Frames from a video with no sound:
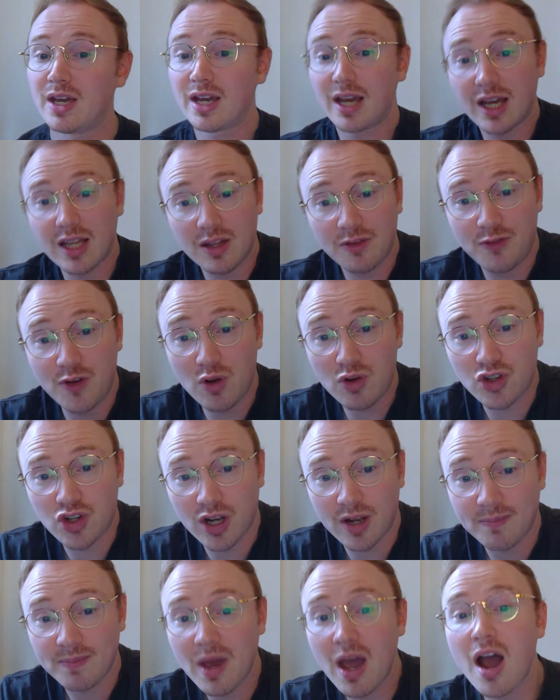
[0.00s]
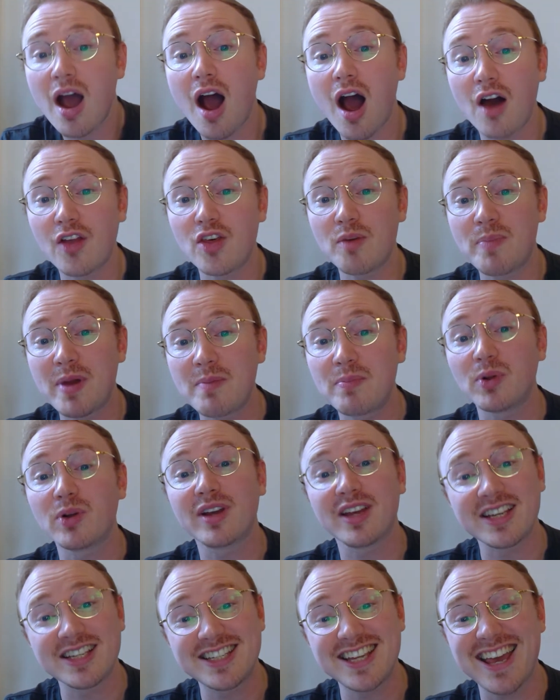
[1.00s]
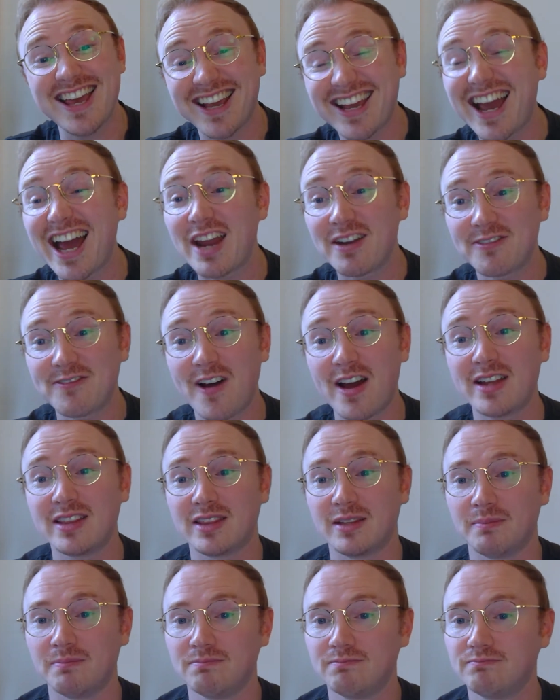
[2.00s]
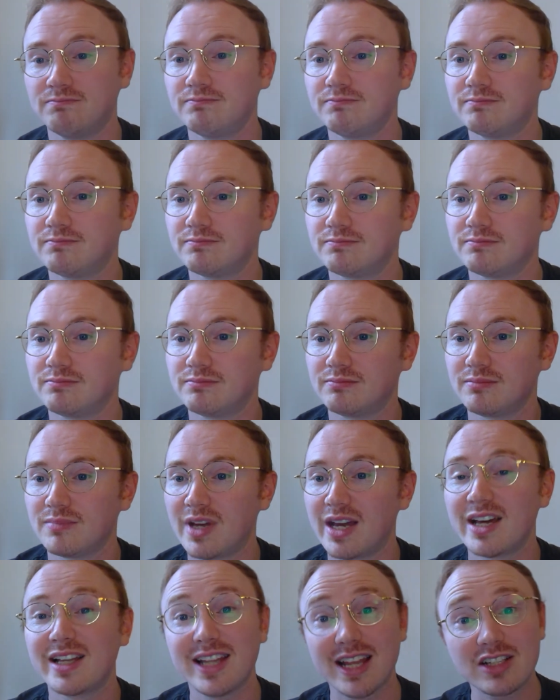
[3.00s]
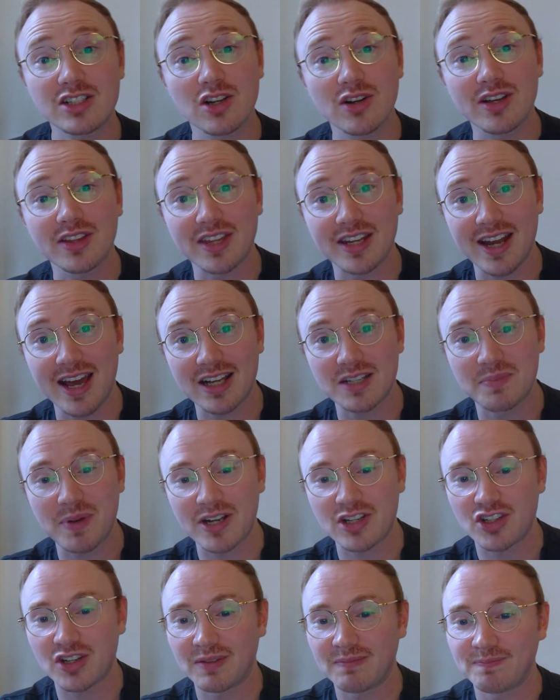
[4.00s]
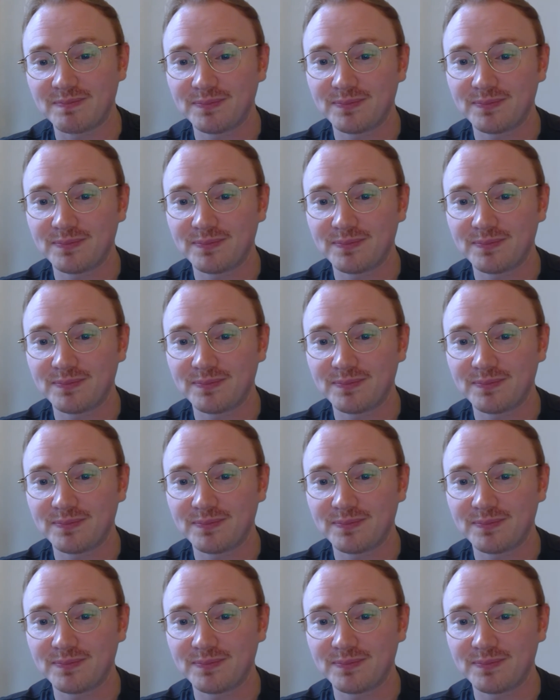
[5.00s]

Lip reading: In the future, other people can dig and find them. Let's look at the next picture.